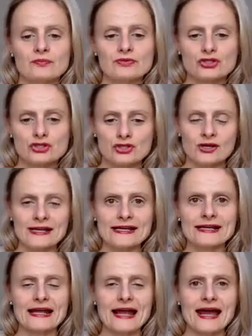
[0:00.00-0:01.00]

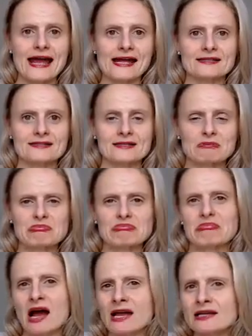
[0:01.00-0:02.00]
starting at,
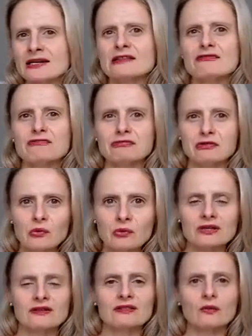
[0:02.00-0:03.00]
I can
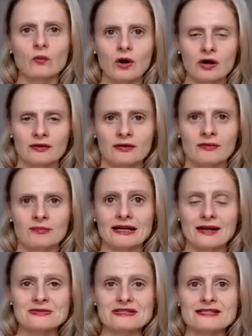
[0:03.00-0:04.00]
float in the water, but
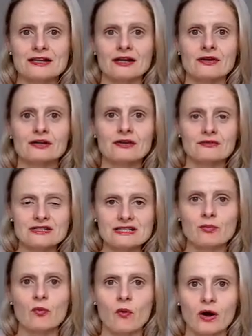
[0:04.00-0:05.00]
I'm scared of
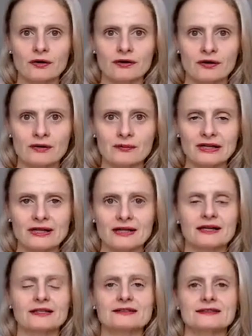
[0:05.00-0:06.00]
deep water
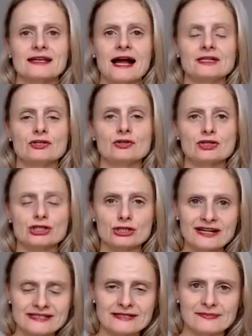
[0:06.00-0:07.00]
because I don't
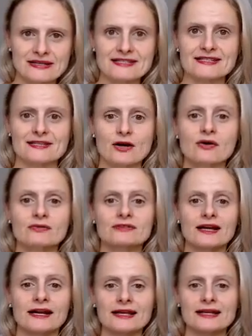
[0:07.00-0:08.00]
trust myself
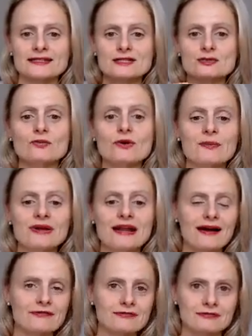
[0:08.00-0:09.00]
that I can swim
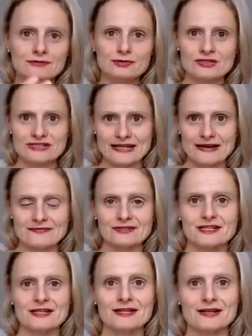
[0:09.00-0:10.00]
enough to
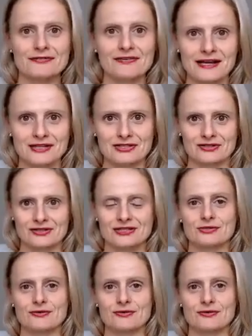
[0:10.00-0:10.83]
safety if I start